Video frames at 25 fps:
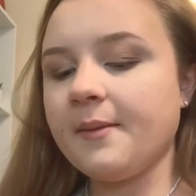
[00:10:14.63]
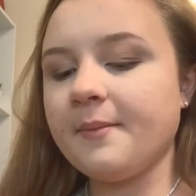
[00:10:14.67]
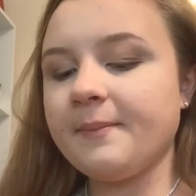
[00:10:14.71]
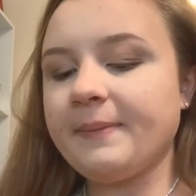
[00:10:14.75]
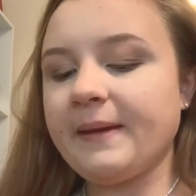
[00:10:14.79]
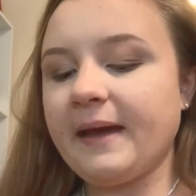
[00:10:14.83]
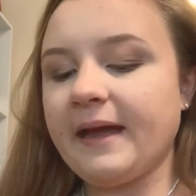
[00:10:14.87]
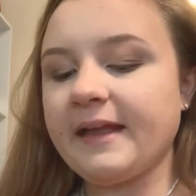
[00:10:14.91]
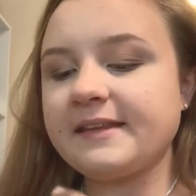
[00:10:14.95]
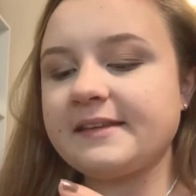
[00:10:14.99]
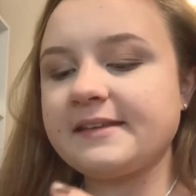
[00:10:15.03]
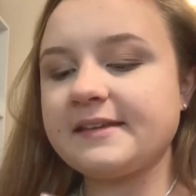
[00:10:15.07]

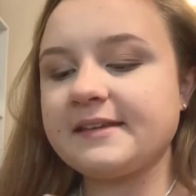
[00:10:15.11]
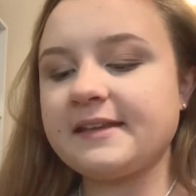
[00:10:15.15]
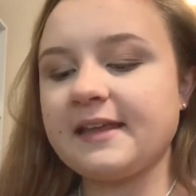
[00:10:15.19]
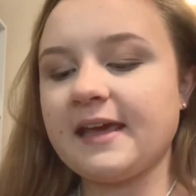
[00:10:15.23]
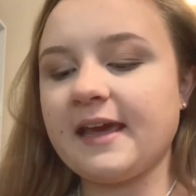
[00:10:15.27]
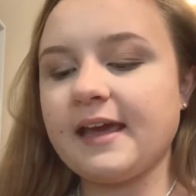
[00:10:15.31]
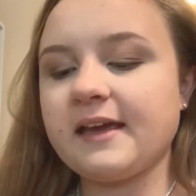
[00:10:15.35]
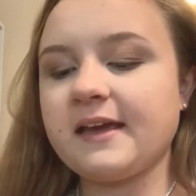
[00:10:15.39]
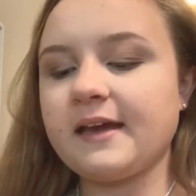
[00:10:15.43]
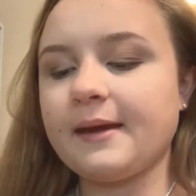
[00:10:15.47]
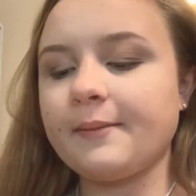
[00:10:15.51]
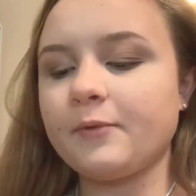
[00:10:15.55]
But
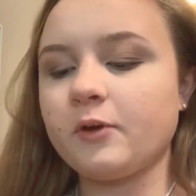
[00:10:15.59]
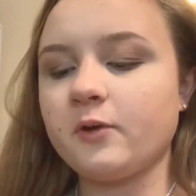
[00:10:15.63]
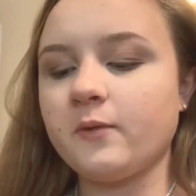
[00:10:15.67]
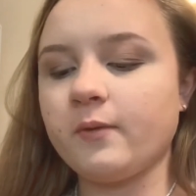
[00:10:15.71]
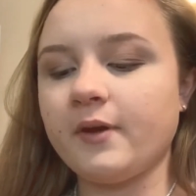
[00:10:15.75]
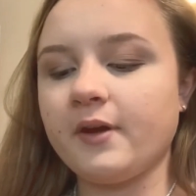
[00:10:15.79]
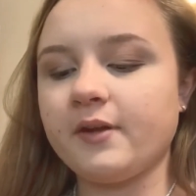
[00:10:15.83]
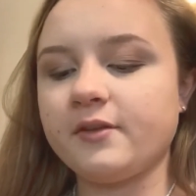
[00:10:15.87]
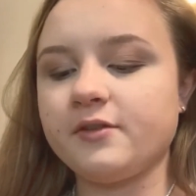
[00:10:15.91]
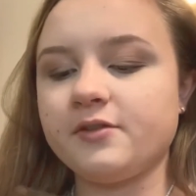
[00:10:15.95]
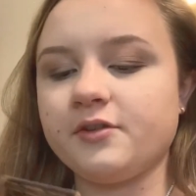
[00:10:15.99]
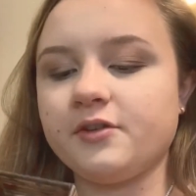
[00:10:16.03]
today I'm
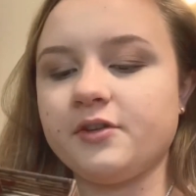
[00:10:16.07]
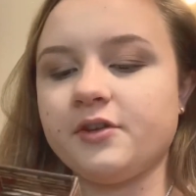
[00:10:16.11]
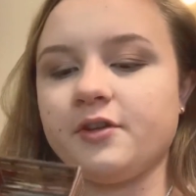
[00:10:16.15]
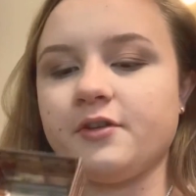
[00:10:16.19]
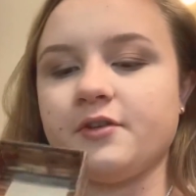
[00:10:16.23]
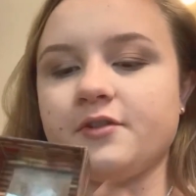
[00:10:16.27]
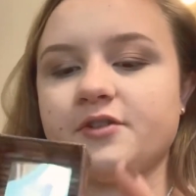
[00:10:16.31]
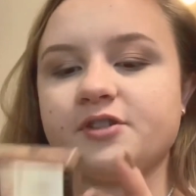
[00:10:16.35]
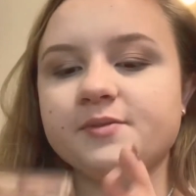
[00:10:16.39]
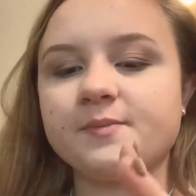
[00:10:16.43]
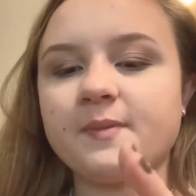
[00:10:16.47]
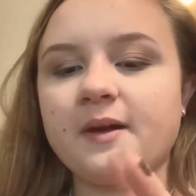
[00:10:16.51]
going to
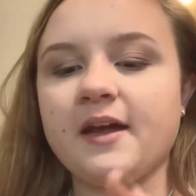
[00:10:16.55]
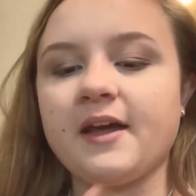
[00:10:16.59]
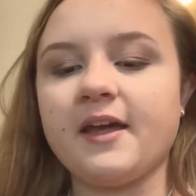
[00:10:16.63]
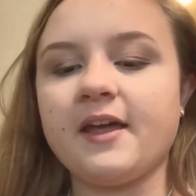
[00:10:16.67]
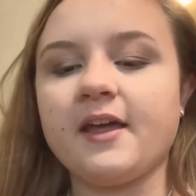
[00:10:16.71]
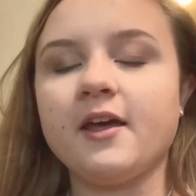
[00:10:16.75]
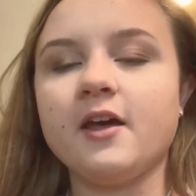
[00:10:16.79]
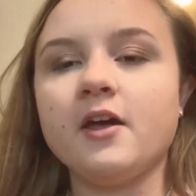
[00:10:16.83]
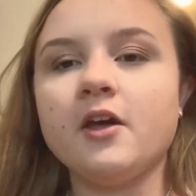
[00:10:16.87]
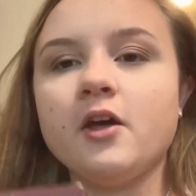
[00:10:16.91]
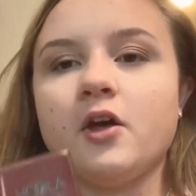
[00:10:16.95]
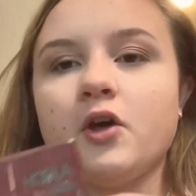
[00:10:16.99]
use
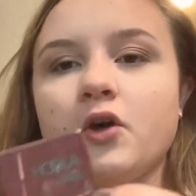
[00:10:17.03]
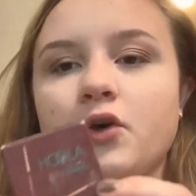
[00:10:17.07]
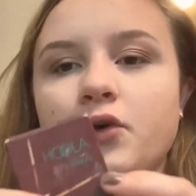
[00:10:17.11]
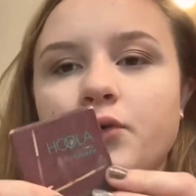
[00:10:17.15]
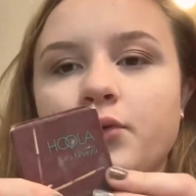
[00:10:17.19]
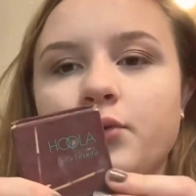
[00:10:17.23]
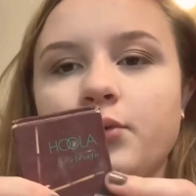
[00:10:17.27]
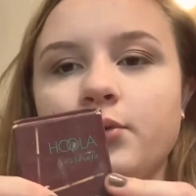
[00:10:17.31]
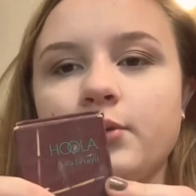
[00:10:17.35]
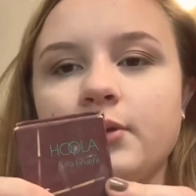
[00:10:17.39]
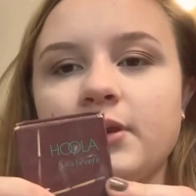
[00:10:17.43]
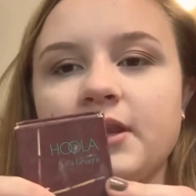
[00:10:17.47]
my
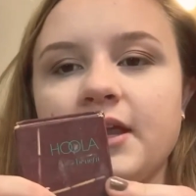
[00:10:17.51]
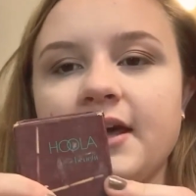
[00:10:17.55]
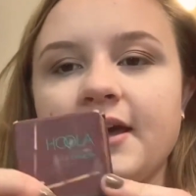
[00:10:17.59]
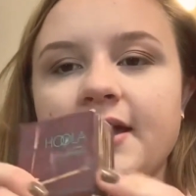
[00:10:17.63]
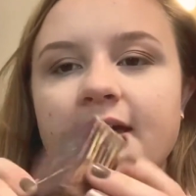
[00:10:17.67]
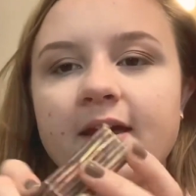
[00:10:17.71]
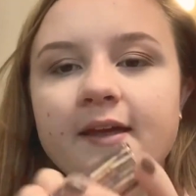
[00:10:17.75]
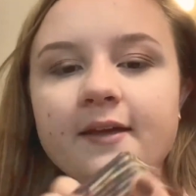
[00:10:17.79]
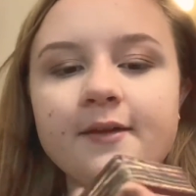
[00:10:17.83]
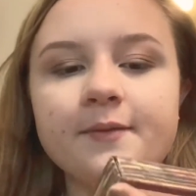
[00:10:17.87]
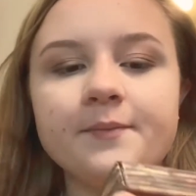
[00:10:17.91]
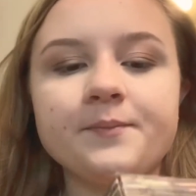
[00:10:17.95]

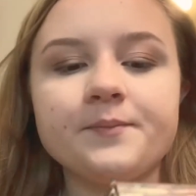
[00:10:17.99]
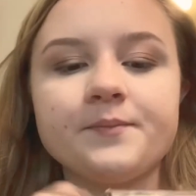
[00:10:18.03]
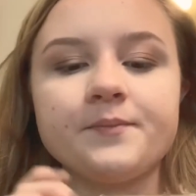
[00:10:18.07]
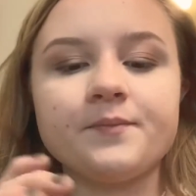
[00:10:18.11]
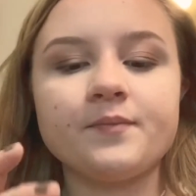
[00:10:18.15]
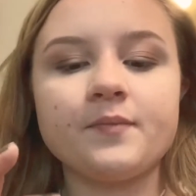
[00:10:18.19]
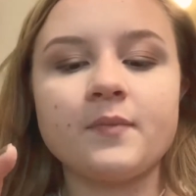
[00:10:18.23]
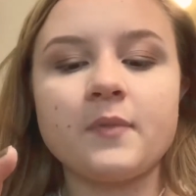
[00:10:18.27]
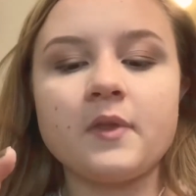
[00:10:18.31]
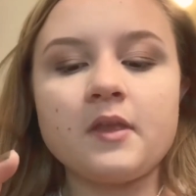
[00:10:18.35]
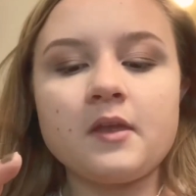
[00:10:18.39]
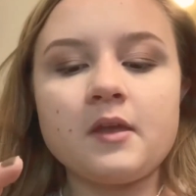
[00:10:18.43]
Hoola
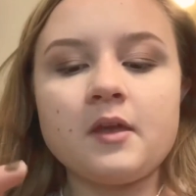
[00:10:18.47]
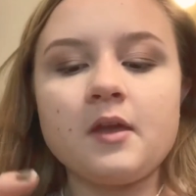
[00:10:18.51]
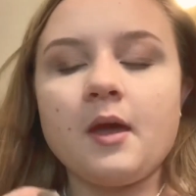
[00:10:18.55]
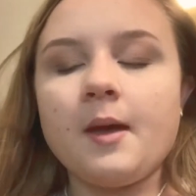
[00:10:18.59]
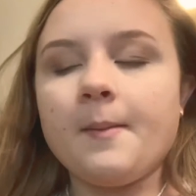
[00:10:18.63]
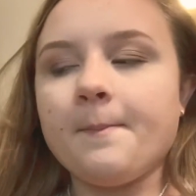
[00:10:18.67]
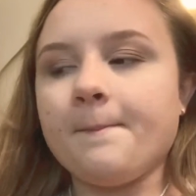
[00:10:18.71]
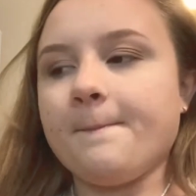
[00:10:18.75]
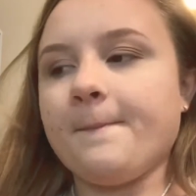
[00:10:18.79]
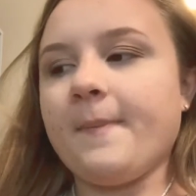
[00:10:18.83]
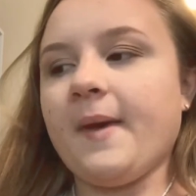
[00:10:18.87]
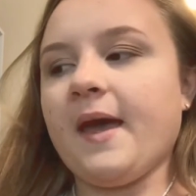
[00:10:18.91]

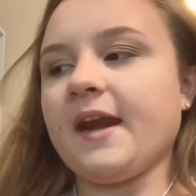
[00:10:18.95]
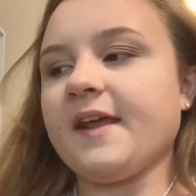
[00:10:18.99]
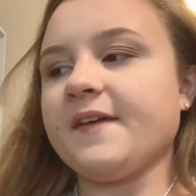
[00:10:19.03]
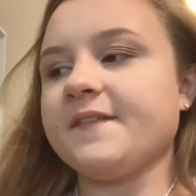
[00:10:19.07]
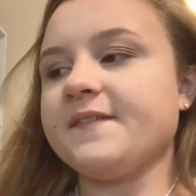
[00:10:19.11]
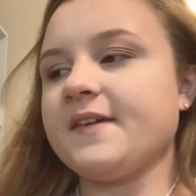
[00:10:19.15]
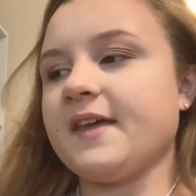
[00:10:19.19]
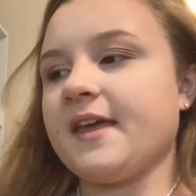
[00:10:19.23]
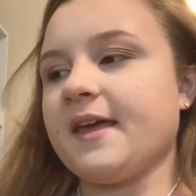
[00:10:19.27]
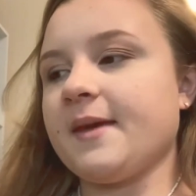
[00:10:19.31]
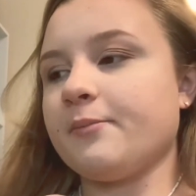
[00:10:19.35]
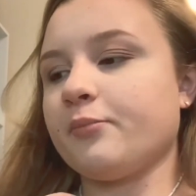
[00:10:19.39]

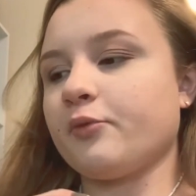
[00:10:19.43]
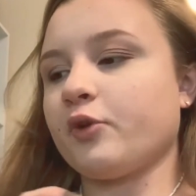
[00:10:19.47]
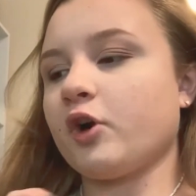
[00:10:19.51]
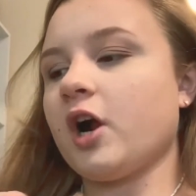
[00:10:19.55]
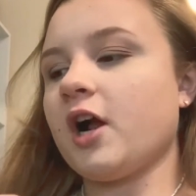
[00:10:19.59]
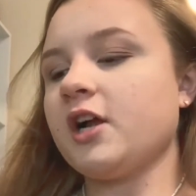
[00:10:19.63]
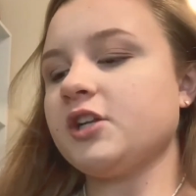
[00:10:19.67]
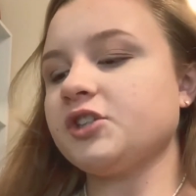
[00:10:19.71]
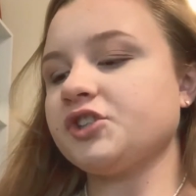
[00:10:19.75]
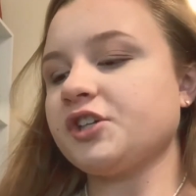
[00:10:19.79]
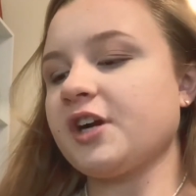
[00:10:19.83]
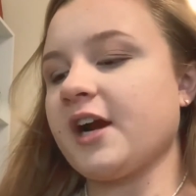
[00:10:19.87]
Benefit
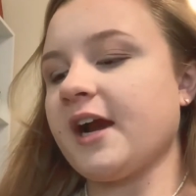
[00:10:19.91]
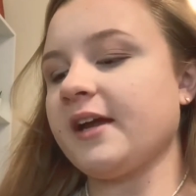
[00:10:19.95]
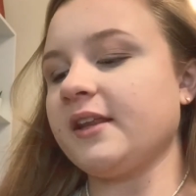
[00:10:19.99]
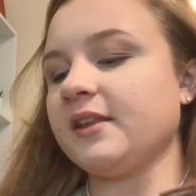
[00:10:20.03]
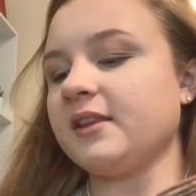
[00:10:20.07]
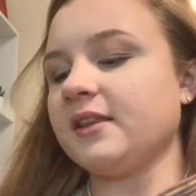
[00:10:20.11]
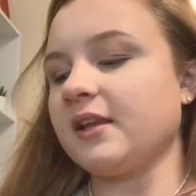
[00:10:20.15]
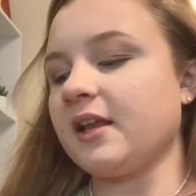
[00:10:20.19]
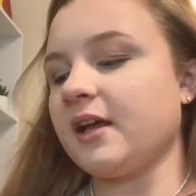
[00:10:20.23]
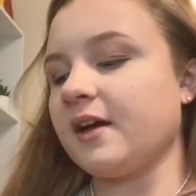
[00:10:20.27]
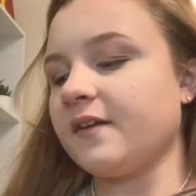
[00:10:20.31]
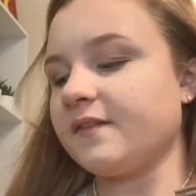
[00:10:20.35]
bronzer. I
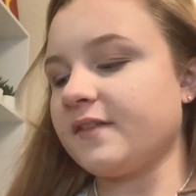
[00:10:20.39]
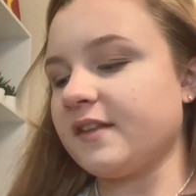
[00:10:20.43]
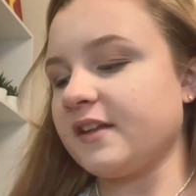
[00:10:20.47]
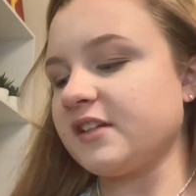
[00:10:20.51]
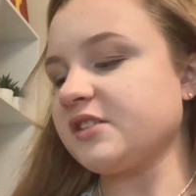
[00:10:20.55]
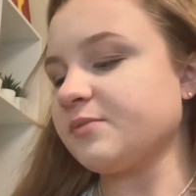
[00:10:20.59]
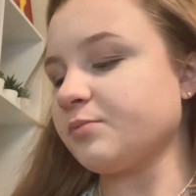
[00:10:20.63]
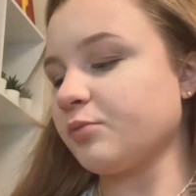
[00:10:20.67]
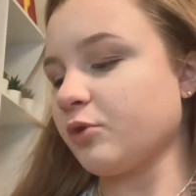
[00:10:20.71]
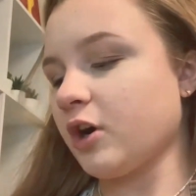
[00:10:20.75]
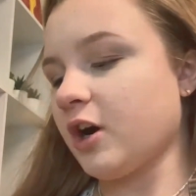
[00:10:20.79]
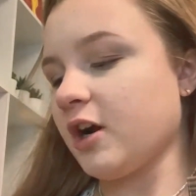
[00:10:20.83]
love this
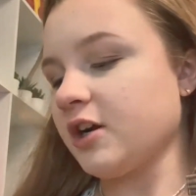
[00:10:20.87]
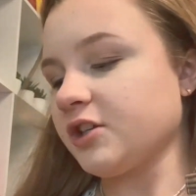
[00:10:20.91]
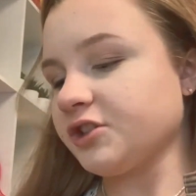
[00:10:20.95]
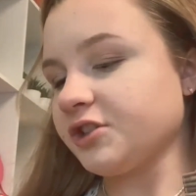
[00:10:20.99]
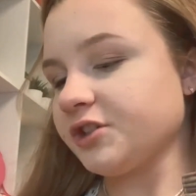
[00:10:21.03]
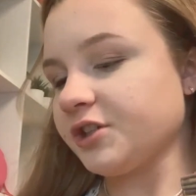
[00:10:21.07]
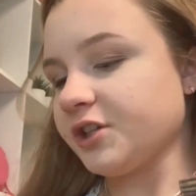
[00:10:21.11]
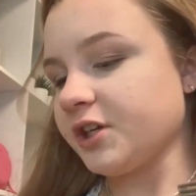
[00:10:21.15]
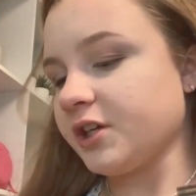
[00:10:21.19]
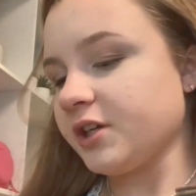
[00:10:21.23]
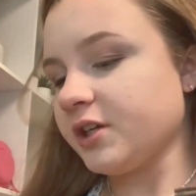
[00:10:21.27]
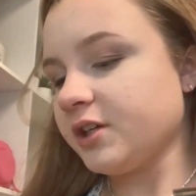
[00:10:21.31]

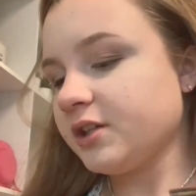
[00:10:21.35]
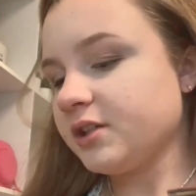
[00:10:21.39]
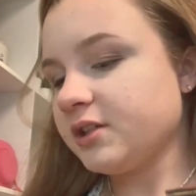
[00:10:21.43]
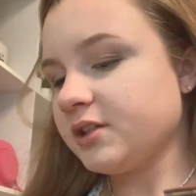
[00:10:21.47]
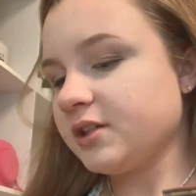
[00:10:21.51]
bronzer.